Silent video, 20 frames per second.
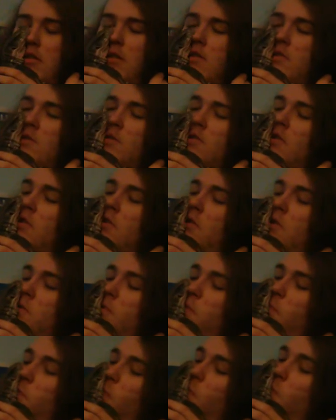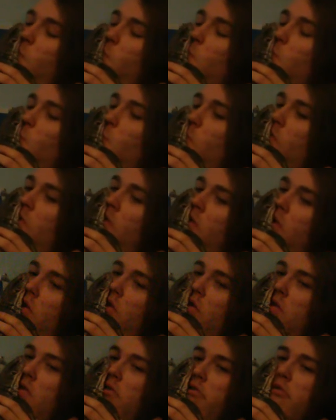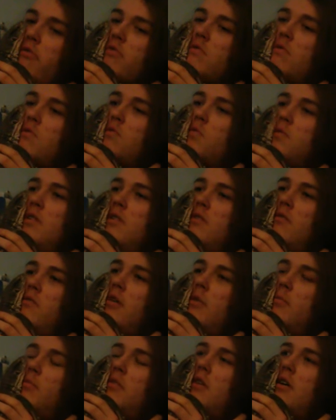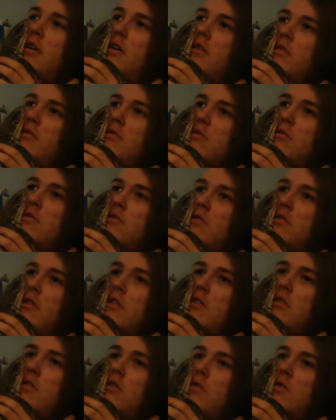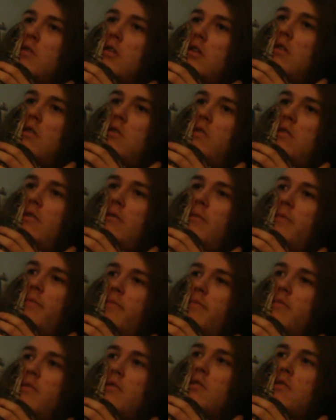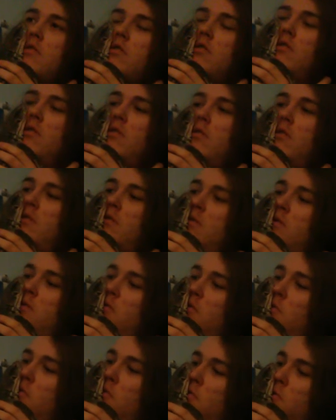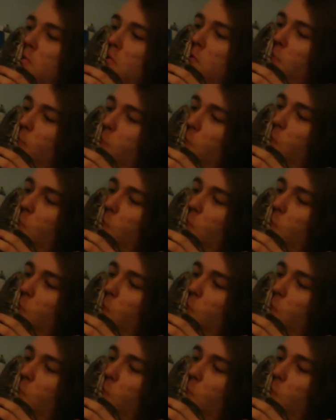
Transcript: And so, there's sweet reptiles like Coco, who